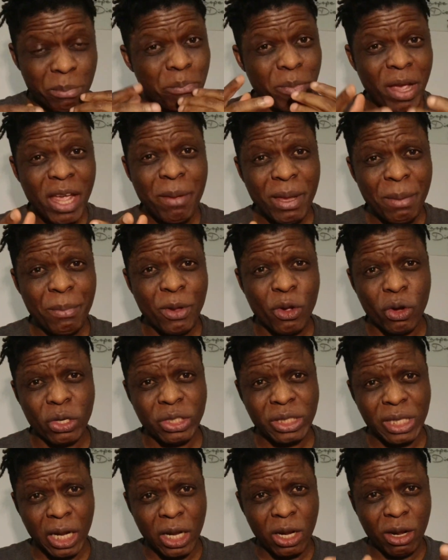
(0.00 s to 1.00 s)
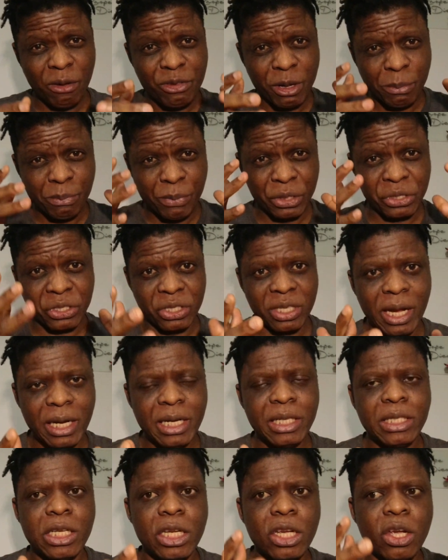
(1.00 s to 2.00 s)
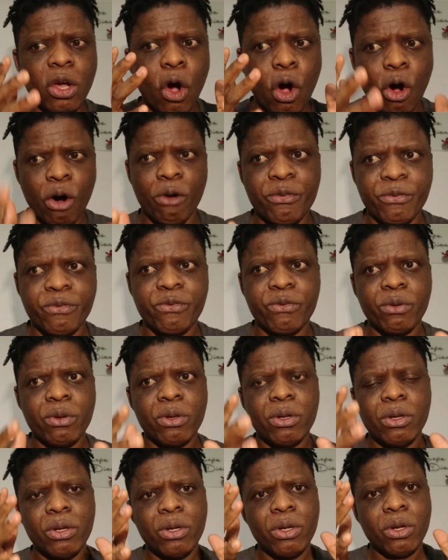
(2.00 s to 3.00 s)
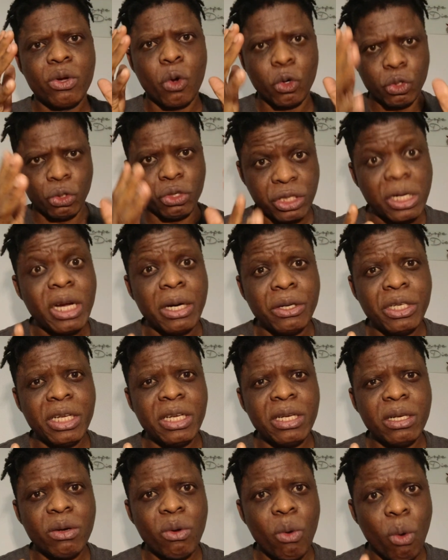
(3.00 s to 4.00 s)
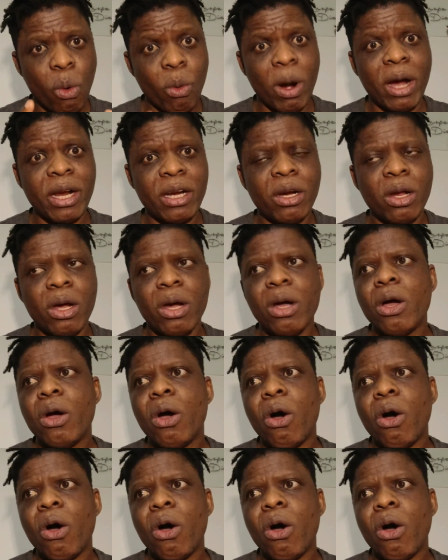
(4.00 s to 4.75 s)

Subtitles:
Maybe because they love the personality of Kwadwo Shelden, one,